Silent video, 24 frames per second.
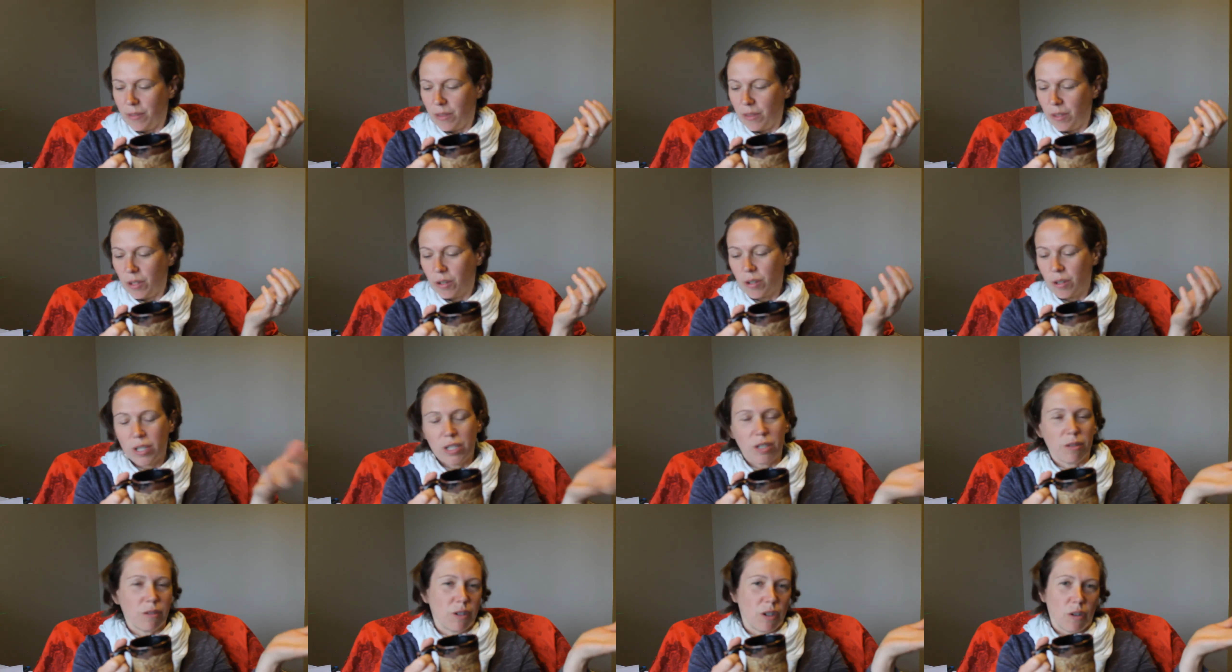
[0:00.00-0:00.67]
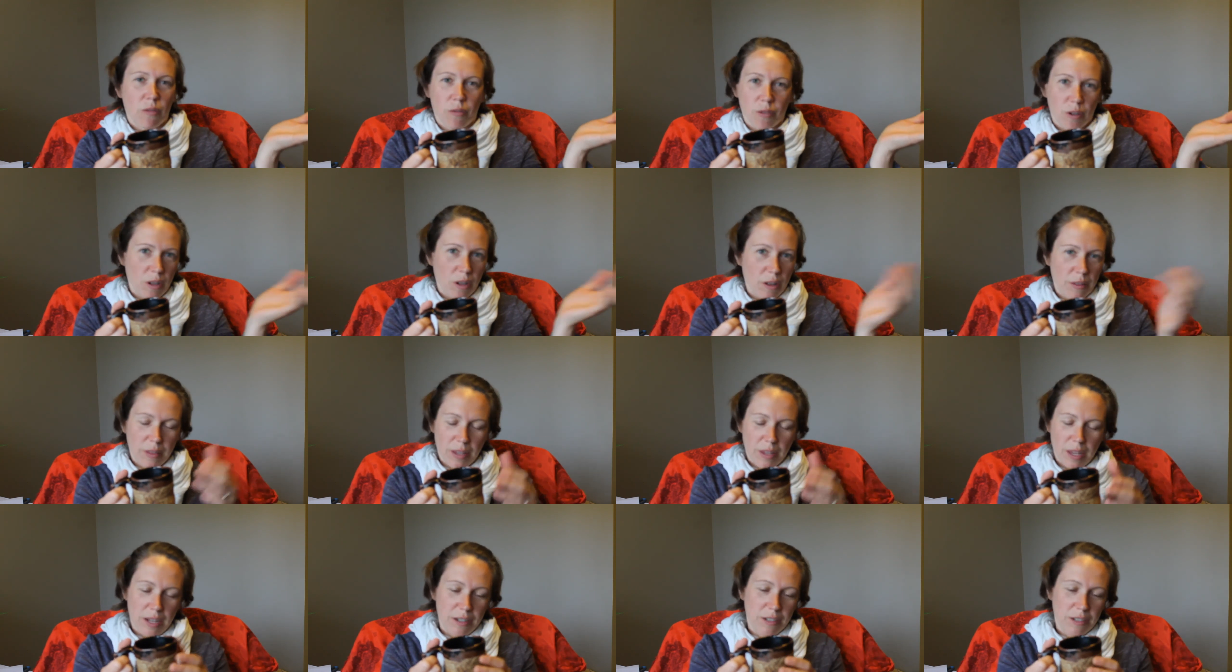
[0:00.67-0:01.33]
you could do an overall at
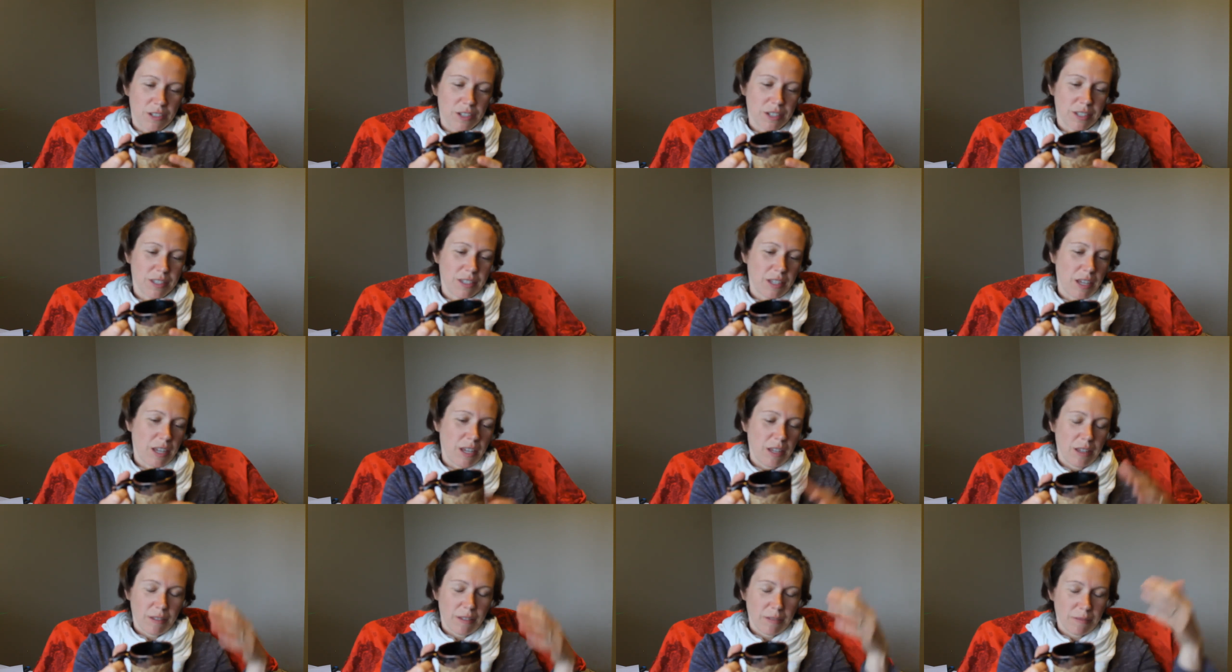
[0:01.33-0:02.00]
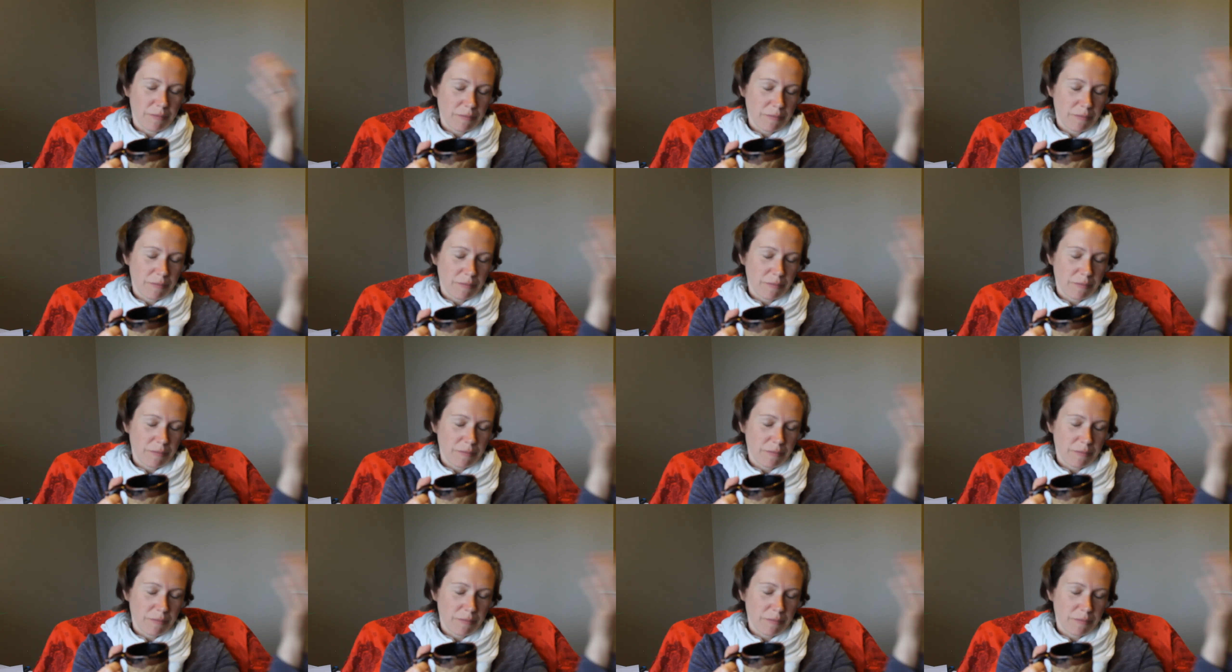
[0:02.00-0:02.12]
the end and just say,